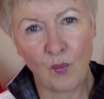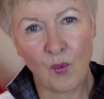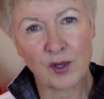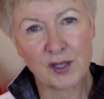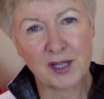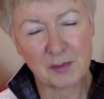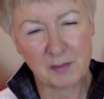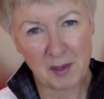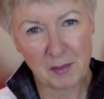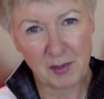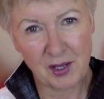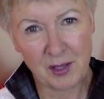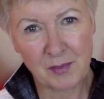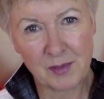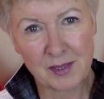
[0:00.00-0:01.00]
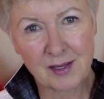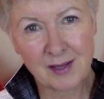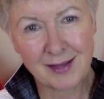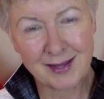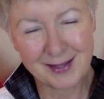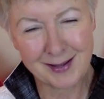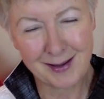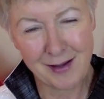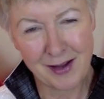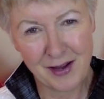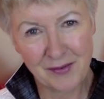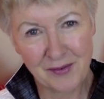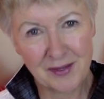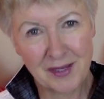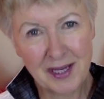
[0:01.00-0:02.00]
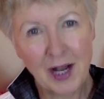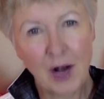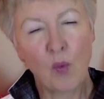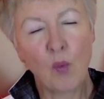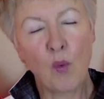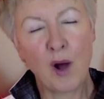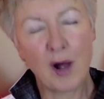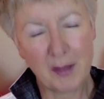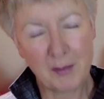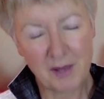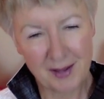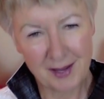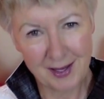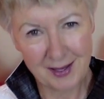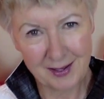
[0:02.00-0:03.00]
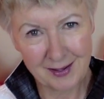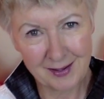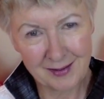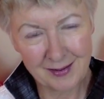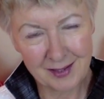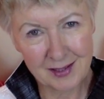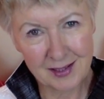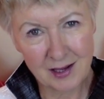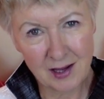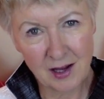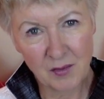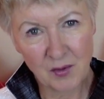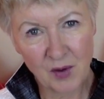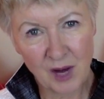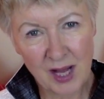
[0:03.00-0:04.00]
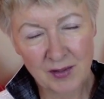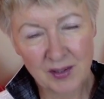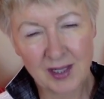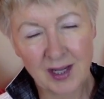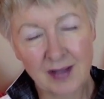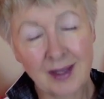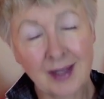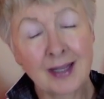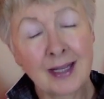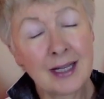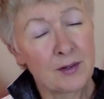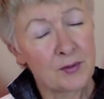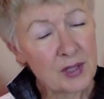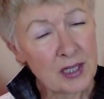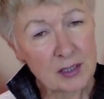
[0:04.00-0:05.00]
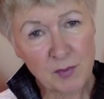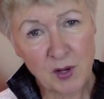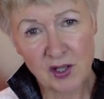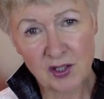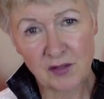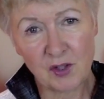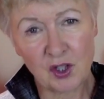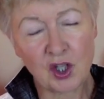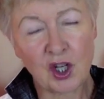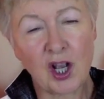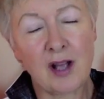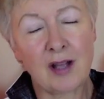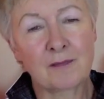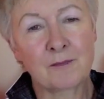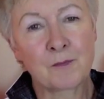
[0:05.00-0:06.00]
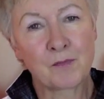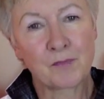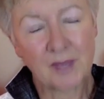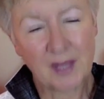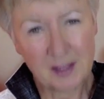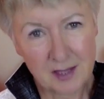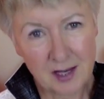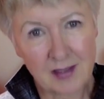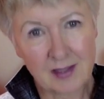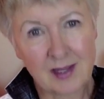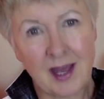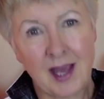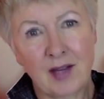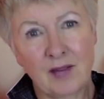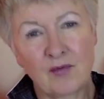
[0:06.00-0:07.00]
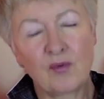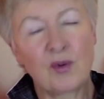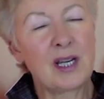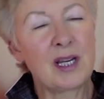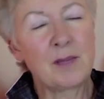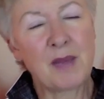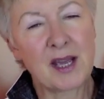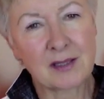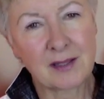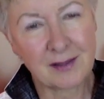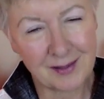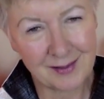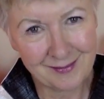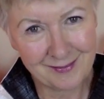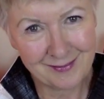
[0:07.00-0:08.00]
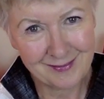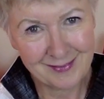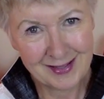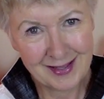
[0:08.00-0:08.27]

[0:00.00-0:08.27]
what is my purpose in this life? Why am I here this time around? And I think this part of the chart does that really better than